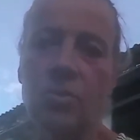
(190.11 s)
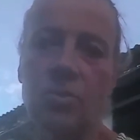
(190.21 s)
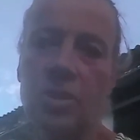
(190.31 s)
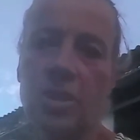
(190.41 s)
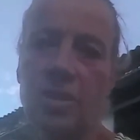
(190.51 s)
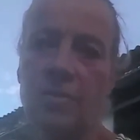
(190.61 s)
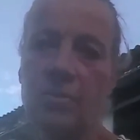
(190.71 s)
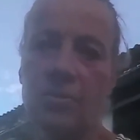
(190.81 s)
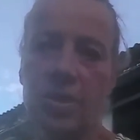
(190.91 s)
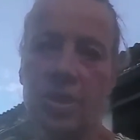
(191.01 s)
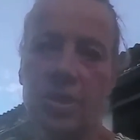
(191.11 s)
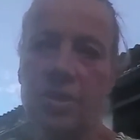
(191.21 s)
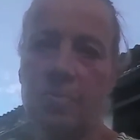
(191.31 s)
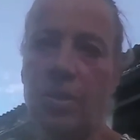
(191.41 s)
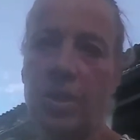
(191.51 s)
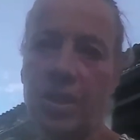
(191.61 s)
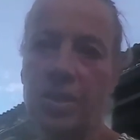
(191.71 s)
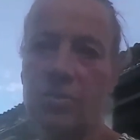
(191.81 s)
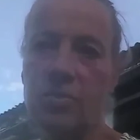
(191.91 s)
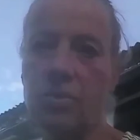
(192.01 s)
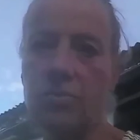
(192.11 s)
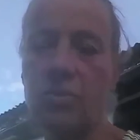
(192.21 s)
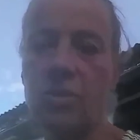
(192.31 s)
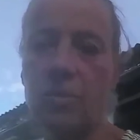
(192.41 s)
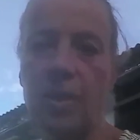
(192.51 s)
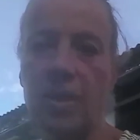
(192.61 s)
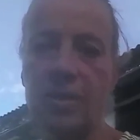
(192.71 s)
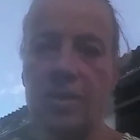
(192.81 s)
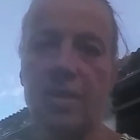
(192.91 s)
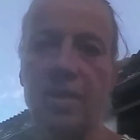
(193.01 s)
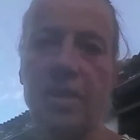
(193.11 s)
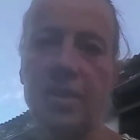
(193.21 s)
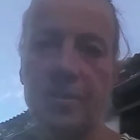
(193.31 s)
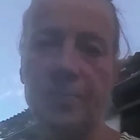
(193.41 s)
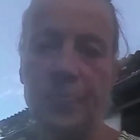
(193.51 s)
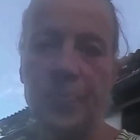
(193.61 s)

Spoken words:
long time for this place or for a place like that.